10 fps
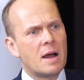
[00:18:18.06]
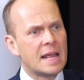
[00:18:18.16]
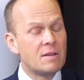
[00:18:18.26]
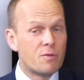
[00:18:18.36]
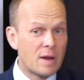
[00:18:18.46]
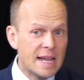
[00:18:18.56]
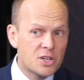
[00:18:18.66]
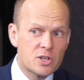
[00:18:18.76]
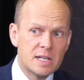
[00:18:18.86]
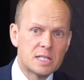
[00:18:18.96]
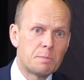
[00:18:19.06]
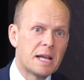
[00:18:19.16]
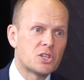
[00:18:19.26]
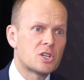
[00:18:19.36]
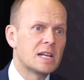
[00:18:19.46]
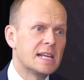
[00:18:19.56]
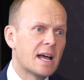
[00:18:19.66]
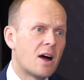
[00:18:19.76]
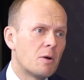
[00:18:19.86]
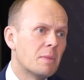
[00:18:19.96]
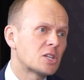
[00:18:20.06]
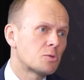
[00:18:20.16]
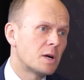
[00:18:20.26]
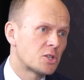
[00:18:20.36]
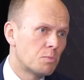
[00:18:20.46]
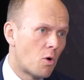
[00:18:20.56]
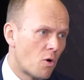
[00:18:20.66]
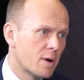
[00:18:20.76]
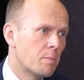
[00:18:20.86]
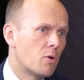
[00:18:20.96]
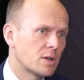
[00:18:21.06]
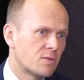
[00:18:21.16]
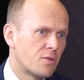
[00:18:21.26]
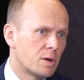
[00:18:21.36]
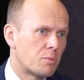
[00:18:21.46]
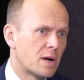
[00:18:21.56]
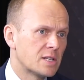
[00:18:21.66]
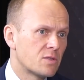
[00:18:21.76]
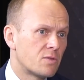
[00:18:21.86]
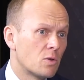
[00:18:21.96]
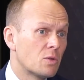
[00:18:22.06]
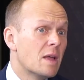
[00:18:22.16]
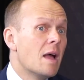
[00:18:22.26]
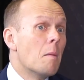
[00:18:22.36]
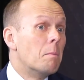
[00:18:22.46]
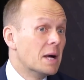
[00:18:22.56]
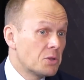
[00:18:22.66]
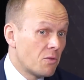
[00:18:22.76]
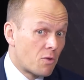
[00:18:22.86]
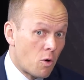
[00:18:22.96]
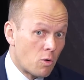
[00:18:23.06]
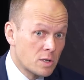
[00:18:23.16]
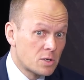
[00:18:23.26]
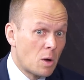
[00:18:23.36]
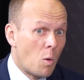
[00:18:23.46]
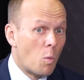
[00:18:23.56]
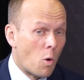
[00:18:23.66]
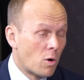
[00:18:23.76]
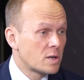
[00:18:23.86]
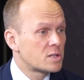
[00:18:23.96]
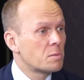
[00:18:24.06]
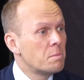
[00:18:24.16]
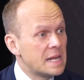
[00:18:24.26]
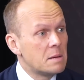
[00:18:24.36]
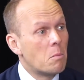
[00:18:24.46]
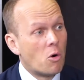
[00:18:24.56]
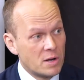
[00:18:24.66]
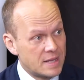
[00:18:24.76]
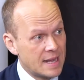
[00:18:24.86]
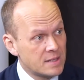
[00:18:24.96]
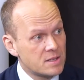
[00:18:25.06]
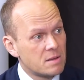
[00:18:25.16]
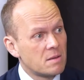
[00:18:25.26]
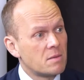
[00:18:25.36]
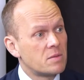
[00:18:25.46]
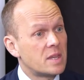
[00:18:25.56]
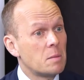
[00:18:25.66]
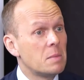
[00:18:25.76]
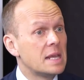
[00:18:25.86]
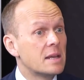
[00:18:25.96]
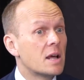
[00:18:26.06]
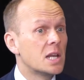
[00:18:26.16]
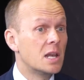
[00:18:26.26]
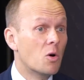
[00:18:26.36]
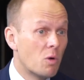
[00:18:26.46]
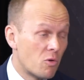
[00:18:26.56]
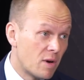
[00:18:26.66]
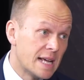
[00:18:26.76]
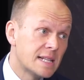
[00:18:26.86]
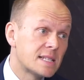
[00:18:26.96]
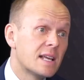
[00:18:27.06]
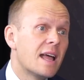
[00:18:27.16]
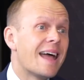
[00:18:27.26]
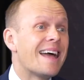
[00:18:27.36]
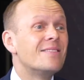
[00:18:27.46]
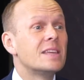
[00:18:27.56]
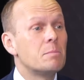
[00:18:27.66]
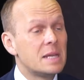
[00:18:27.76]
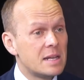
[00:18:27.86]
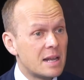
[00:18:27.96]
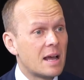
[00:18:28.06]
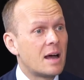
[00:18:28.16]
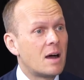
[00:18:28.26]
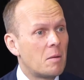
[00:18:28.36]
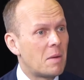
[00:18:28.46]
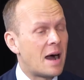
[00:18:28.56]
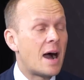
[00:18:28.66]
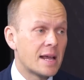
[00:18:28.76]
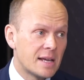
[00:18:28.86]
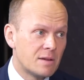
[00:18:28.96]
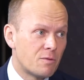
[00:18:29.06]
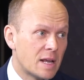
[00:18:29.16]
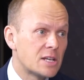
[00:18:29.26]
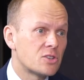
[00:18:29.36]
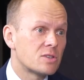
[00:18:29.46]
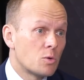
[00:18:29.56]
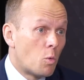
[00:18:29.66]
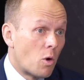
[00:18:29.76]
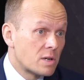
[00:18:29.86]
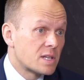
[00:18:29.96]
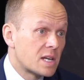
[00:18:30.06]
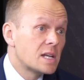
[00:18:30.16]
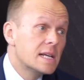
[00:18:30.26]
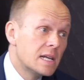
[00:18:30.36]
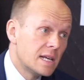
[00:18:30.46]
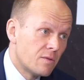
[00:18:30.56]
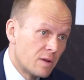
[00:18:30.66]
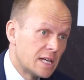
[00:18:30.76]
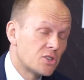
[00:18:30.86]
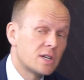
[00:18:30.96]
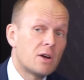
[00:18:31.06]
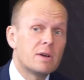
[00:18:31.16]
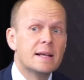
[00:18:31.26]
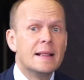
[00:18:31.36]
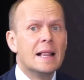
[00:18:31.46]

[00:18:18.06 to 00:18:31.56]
inflation especially, are much more important for the price of gold. But of course, wars mean more debt, they mean lower rates, and they mean higher inflation. So wars are clearly inflationary.